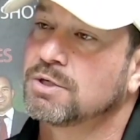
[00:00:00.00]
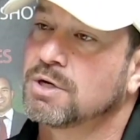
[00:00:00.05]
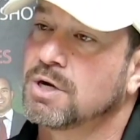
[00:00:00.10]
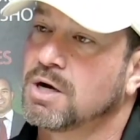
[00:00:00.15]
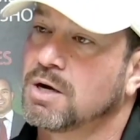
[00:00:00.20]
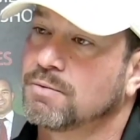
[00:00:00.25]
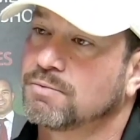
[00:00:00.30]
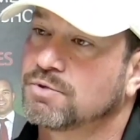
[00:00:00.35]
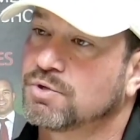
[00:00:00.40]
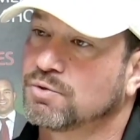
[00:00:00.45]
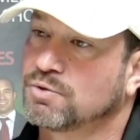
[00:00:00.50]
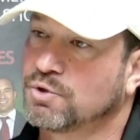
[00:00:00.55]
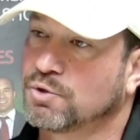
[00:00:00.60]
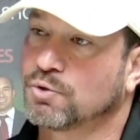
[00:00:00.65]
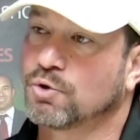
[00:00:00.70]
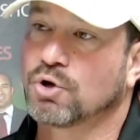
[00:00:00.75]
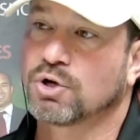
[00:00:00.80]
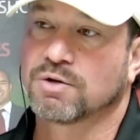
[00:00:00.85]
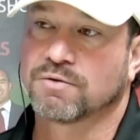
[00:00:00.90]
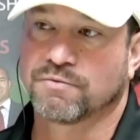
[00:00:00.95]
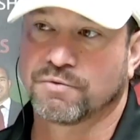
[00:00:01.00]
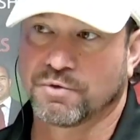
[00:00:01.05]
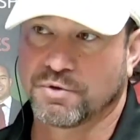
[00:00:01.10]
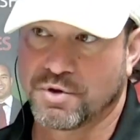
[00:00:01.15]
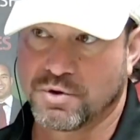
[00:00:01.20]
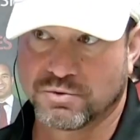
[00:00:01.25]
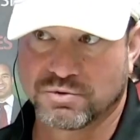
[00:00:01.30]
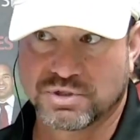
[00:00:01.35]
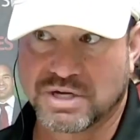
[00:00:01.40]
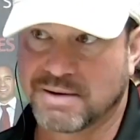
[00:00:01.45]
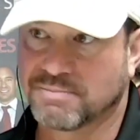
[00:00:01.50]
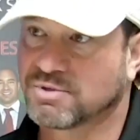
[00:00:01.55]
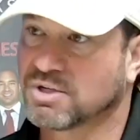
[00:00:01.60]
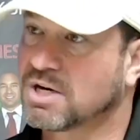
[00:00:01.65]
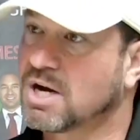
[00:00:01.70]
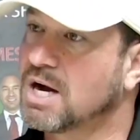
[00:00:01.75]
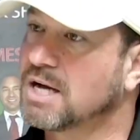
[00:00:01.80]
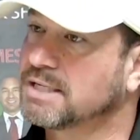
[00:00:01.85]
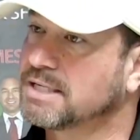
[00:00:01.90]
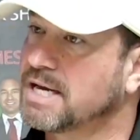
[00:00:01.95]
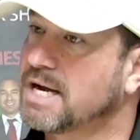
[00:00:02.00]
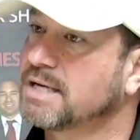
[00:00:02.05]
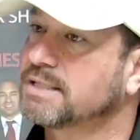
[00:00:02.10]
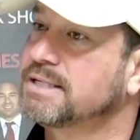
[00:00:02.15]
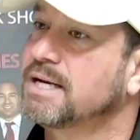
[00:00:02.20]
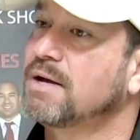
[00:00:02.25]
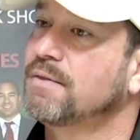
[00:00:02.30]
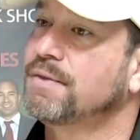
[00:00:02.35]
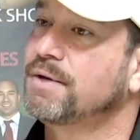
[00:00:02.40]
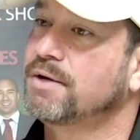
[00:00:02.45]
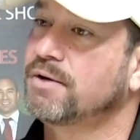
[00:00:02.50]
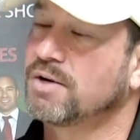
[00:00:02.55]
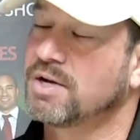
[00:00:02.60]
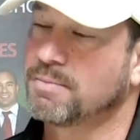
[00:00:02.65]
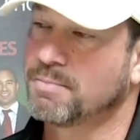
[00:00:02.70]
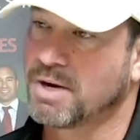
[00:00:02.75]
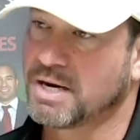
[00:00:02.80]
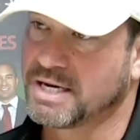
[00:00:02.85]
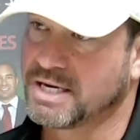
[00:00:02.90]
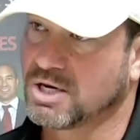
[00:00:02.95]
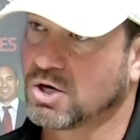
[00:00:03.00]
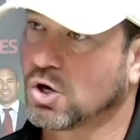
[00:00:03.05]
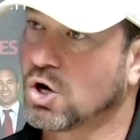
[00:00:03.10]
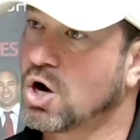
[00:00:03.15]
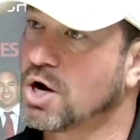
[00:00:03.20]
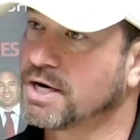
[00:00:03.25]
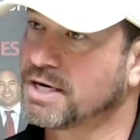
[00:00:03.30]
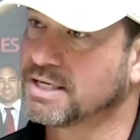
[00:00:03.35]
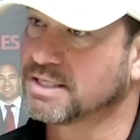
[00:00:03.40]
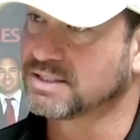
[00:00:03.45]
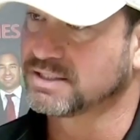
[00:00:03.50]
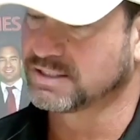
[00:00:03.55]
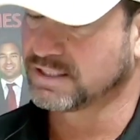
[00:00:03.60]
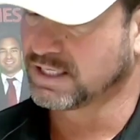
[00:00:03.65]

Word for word: Uh, so you're looking for those types of contacts out there or anybody in our audience